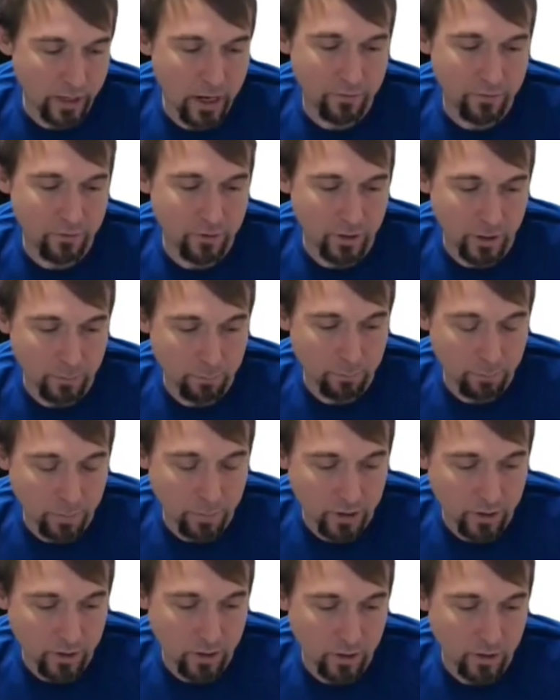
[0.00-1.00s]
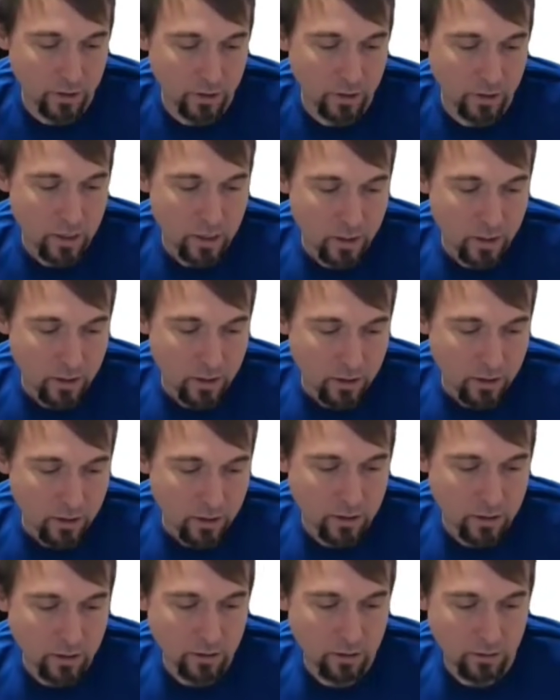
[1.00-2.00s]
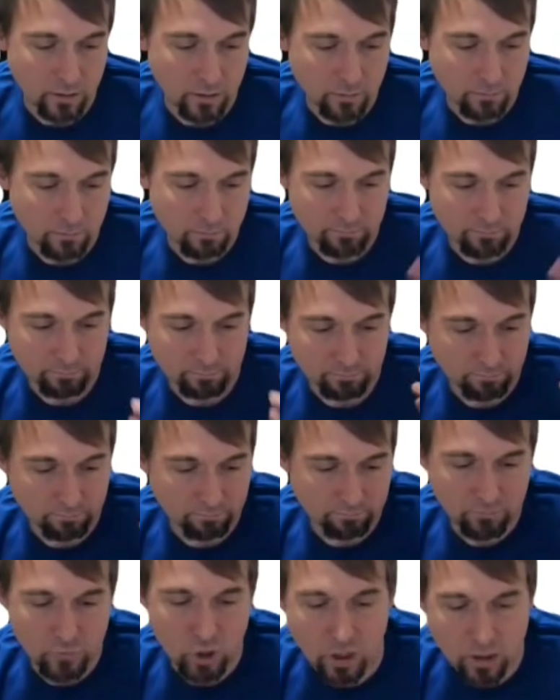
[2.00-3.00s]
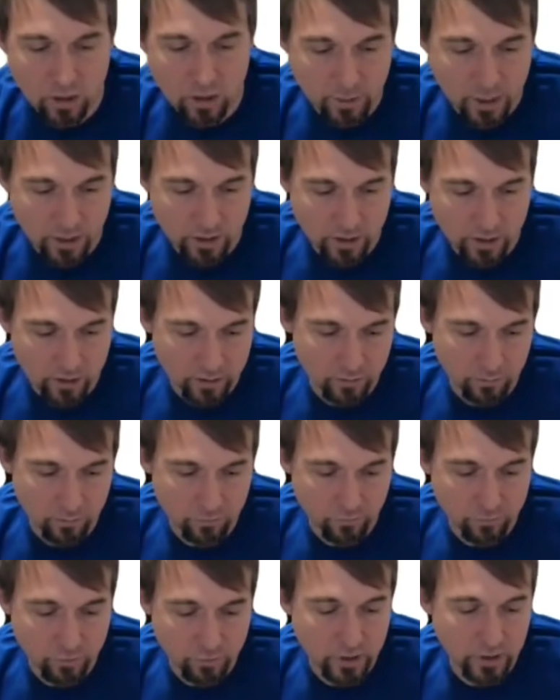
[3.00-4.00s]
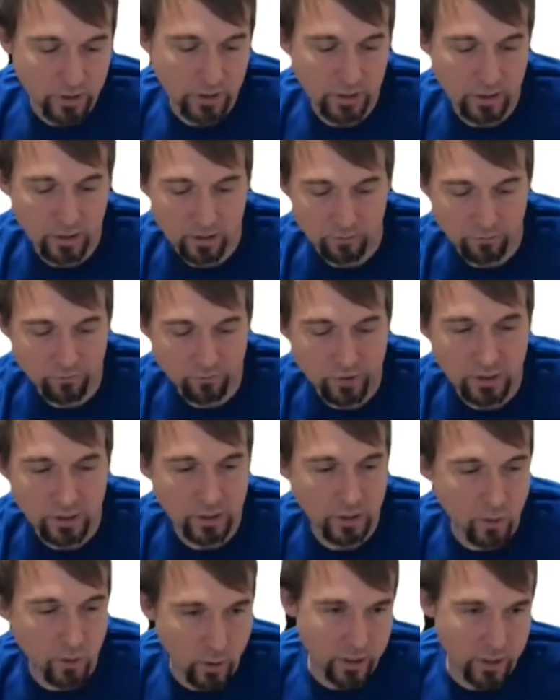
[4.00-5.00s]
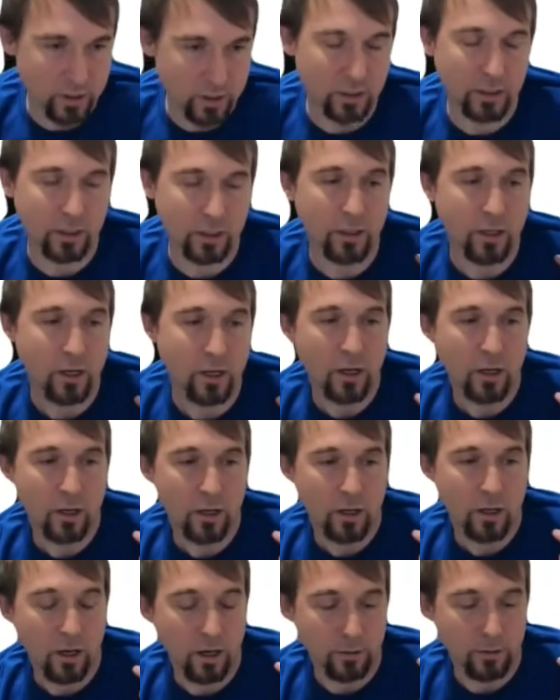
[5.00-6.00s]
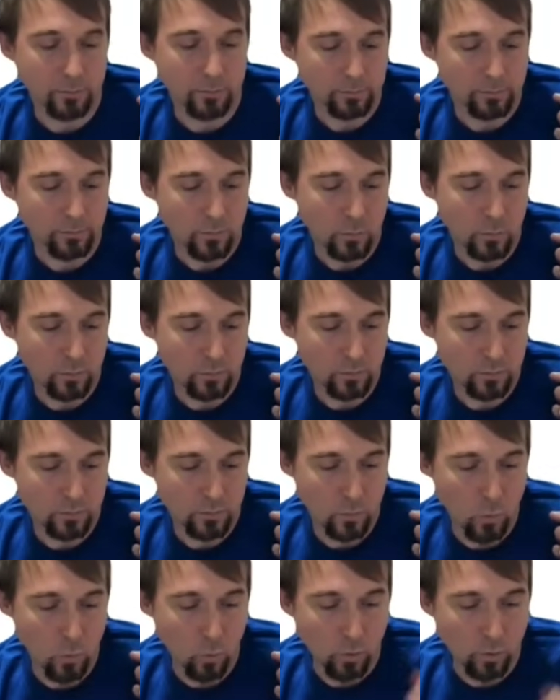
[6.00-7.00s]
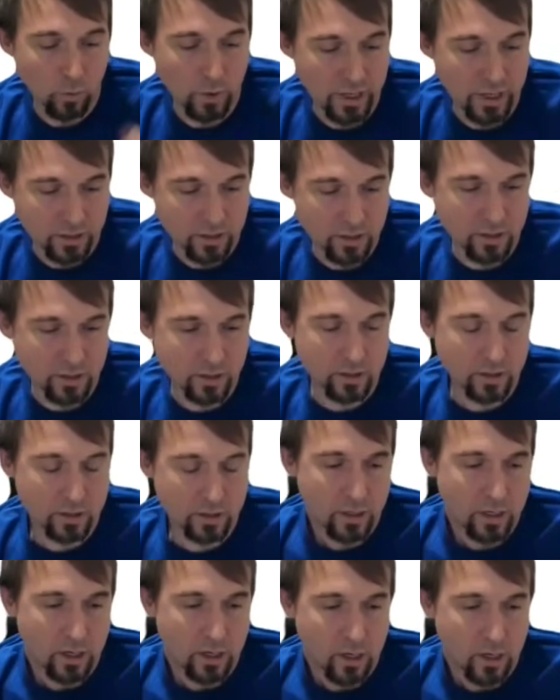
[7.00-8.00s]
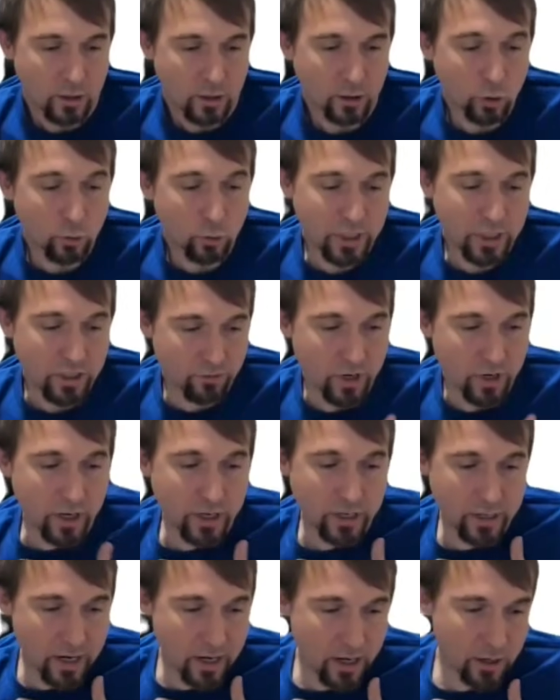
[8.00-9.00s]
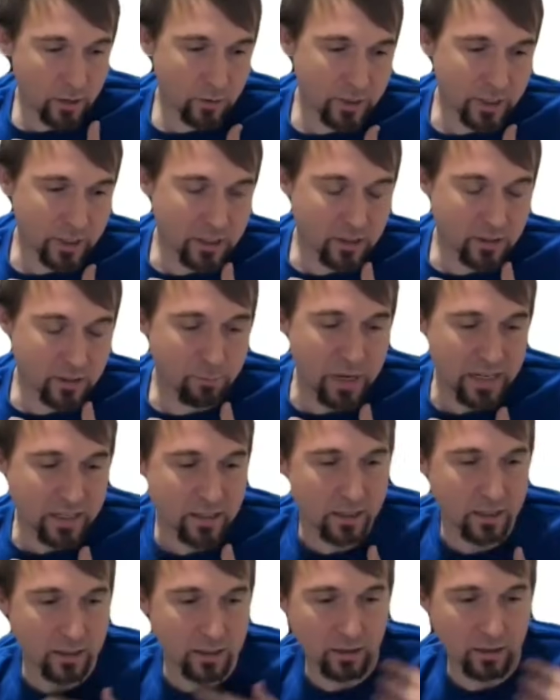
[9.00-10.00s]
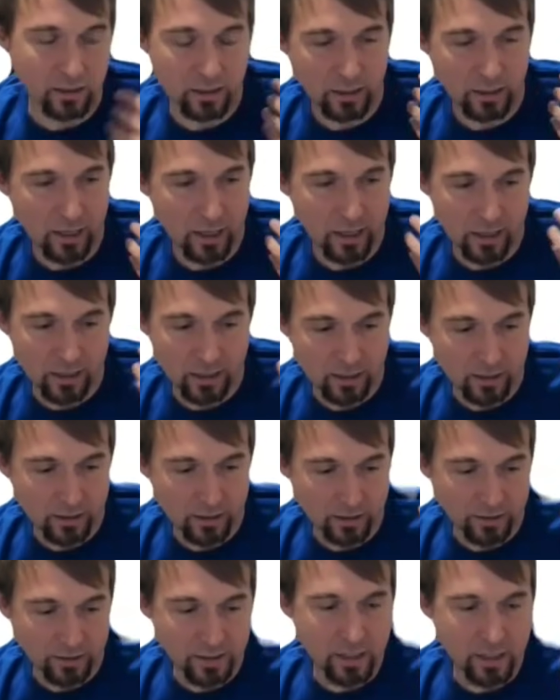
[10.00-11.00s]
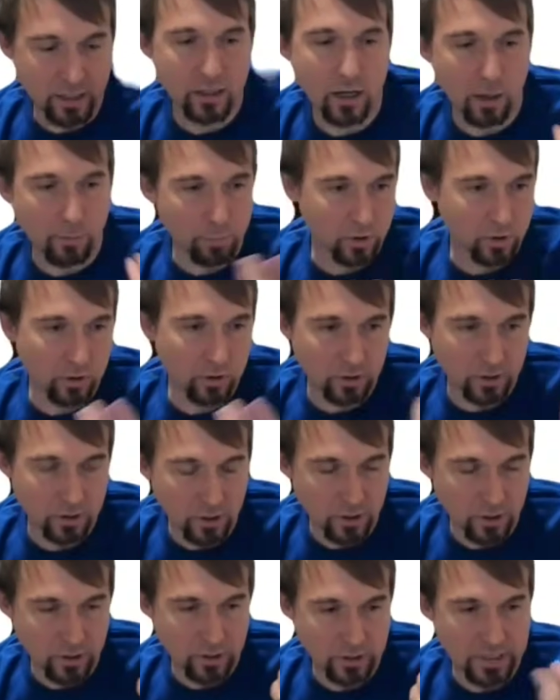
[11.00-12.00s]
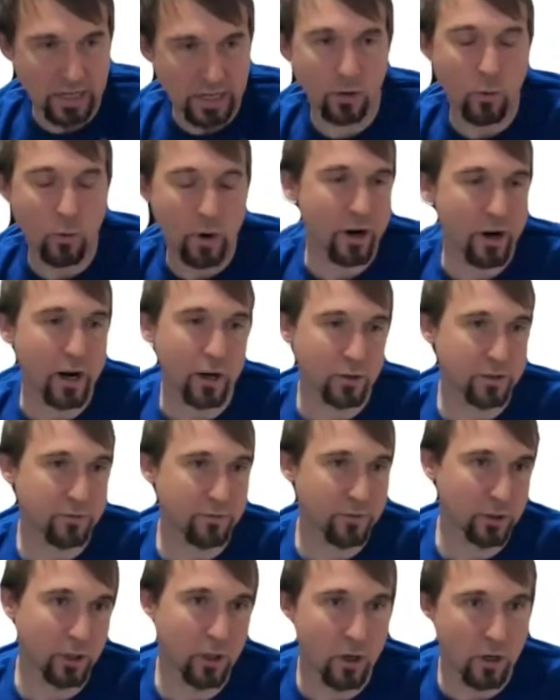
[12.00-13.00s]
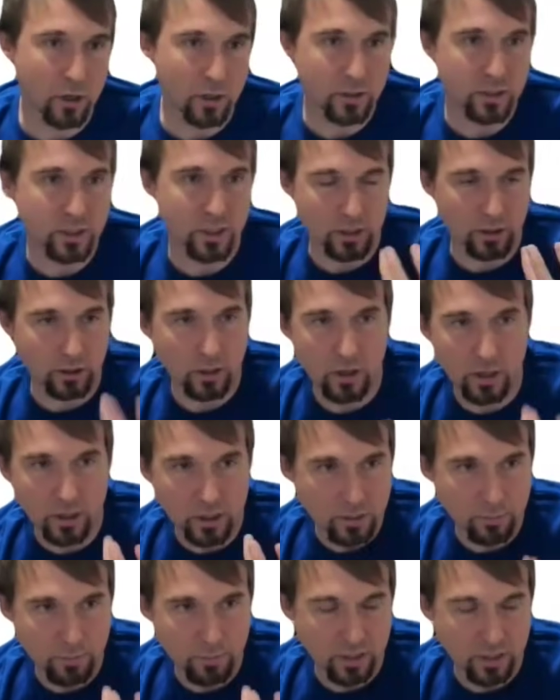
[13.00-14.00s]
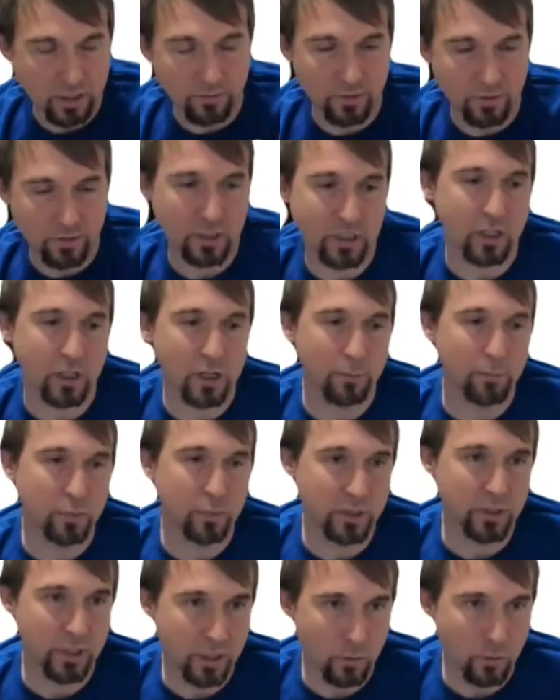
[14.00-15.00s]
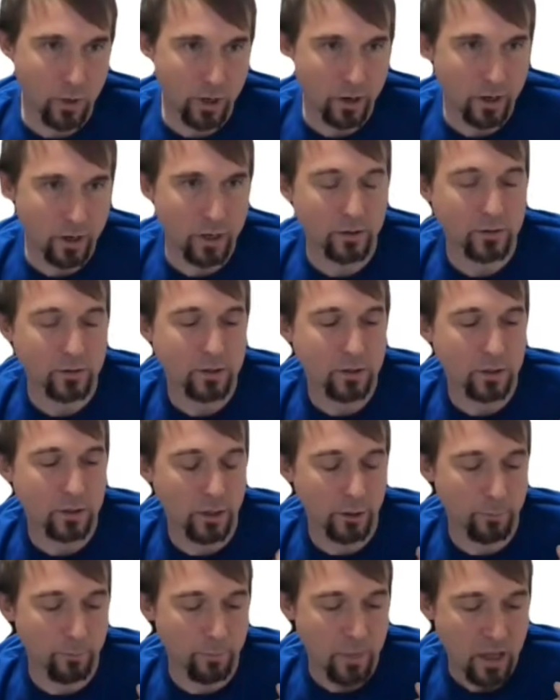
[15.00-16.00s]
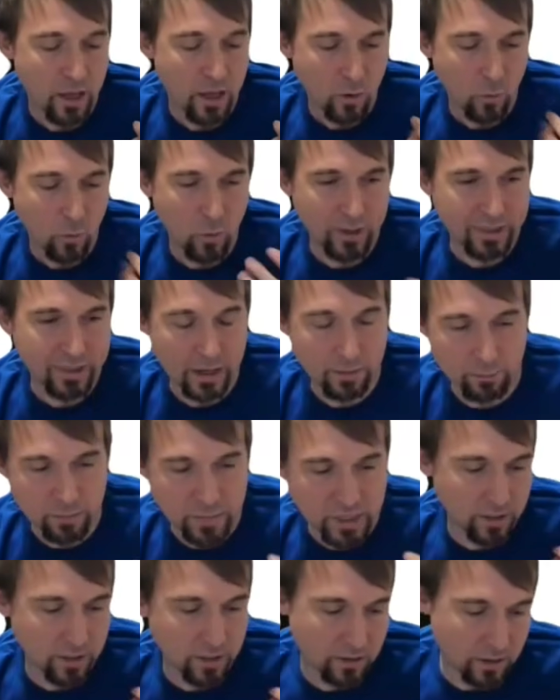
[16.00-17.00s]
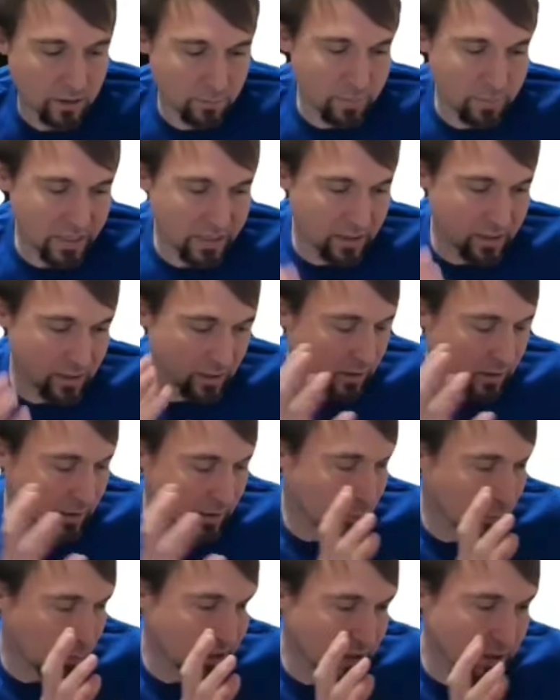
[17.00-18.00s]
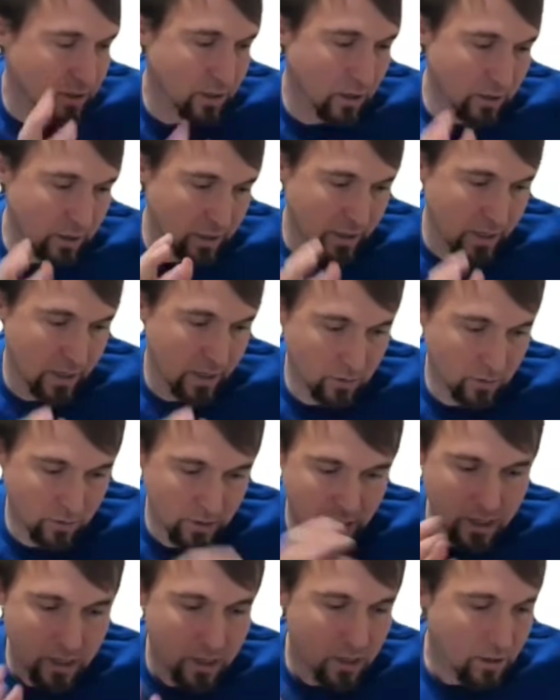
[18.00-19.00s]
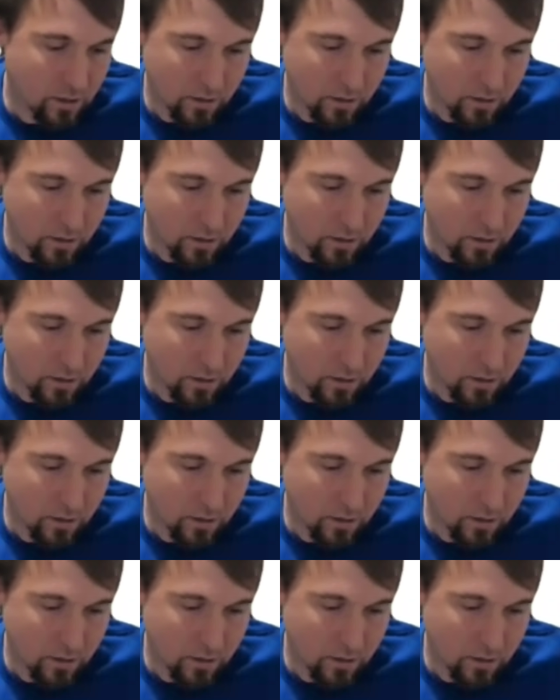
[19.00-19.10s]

went after it. But to talk about it really quickly, um, it's Lumi right now is basically a decoupled data warehouse for logs. It's a log specific decoupled data warehouse. What that means, basically, we started out